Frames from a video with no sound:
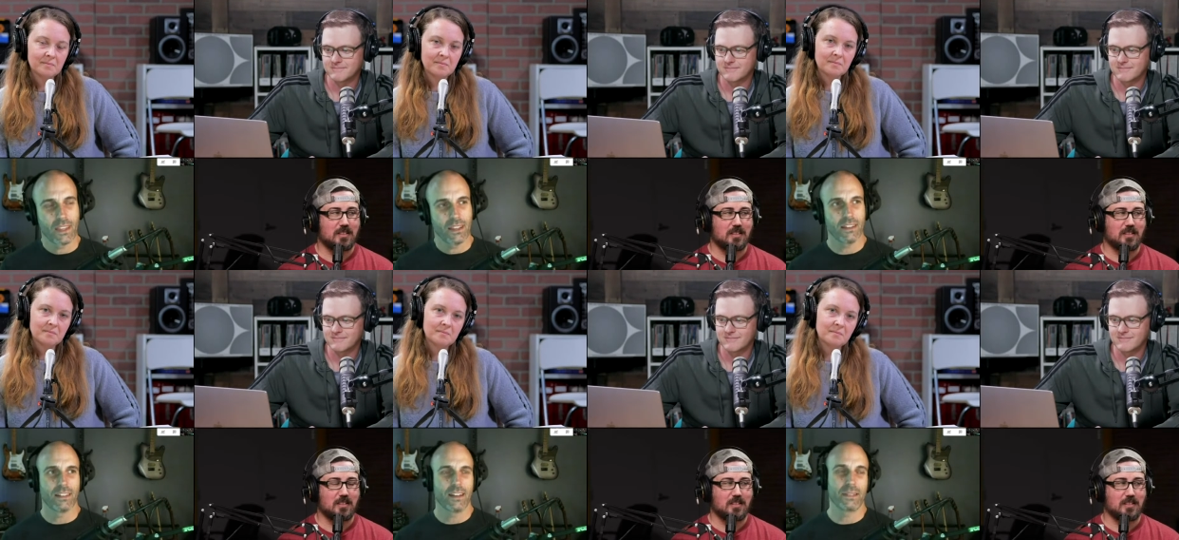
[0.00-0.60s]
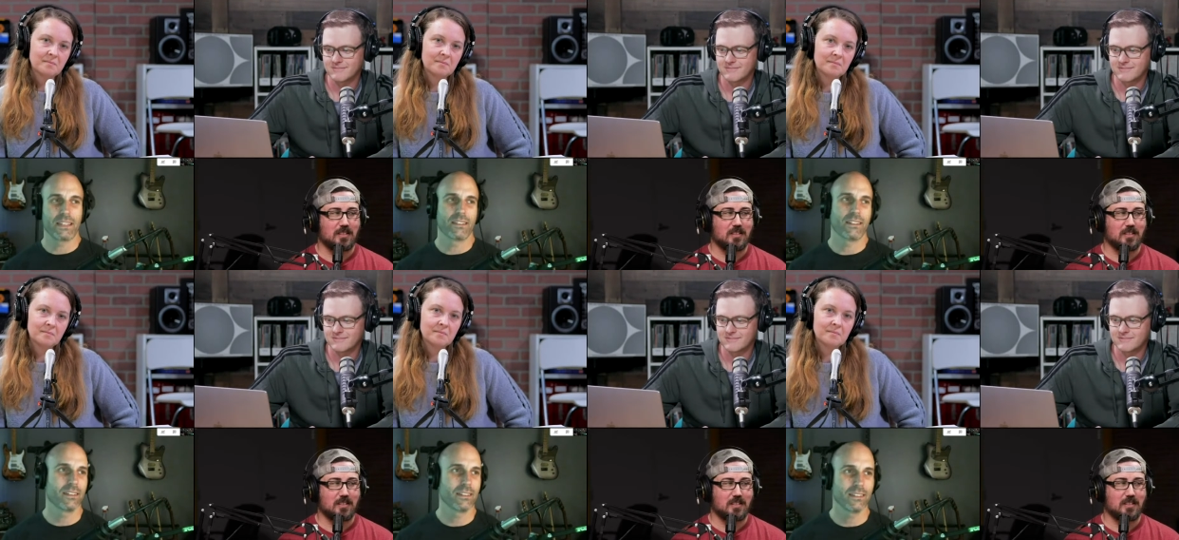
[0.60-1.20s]
Speaker 1: I don't. I mean,
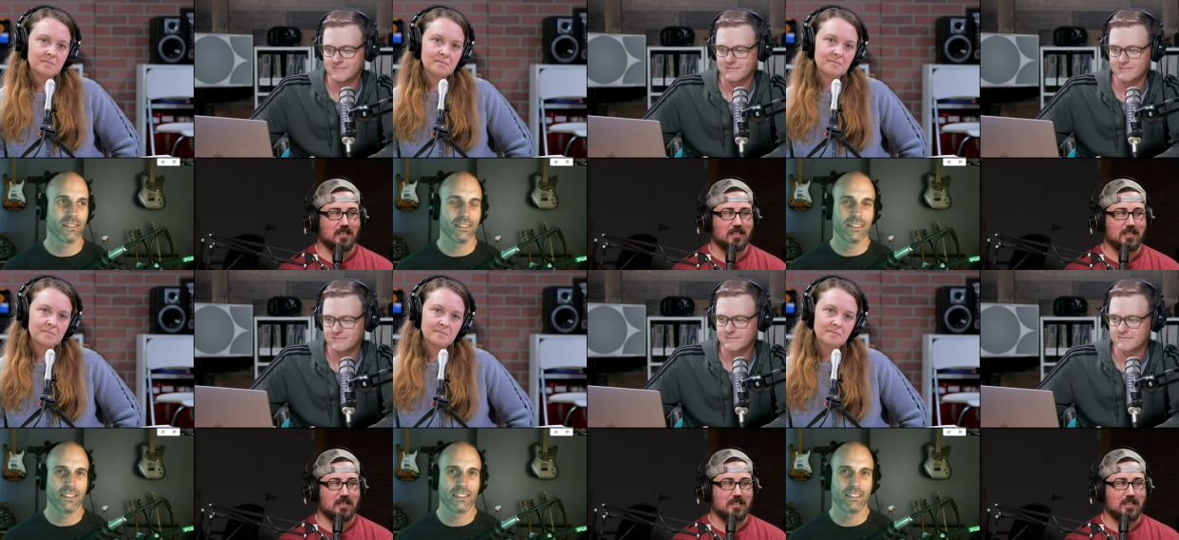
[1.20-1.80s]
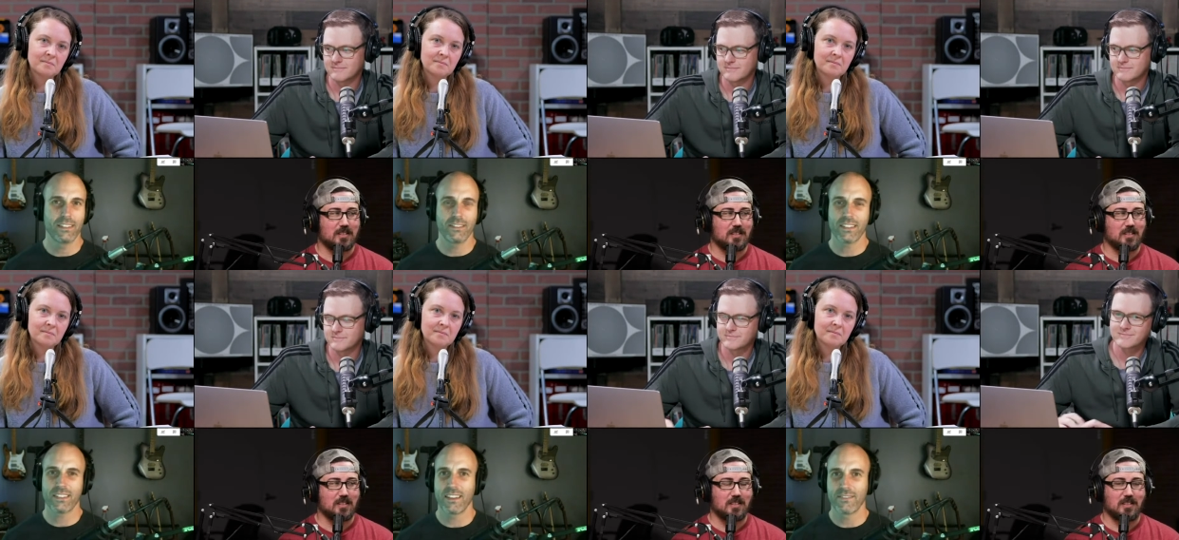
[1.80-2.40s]
you
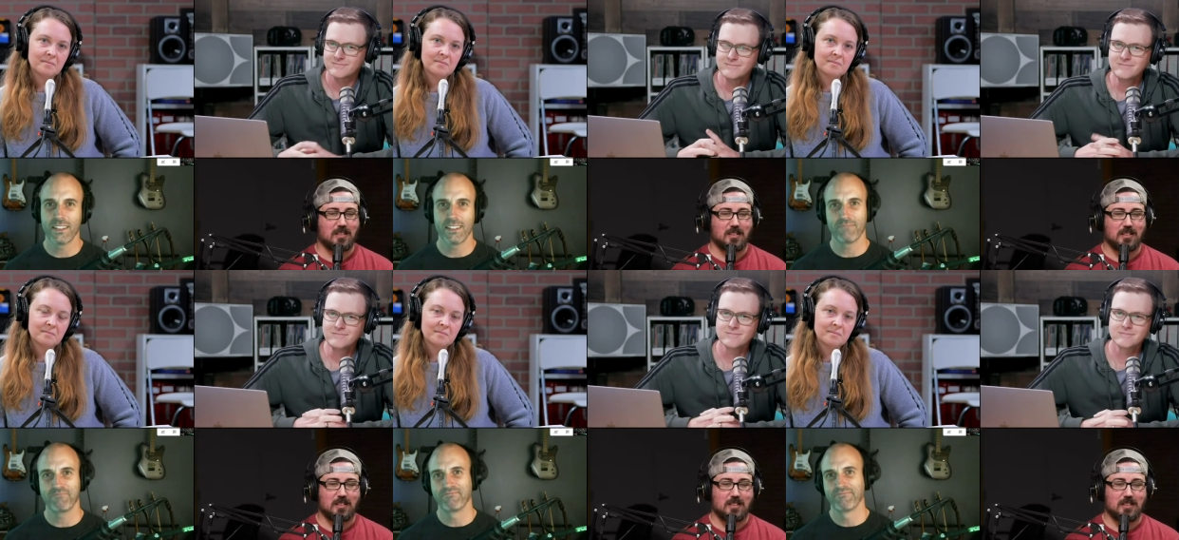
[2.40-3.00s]
just have the,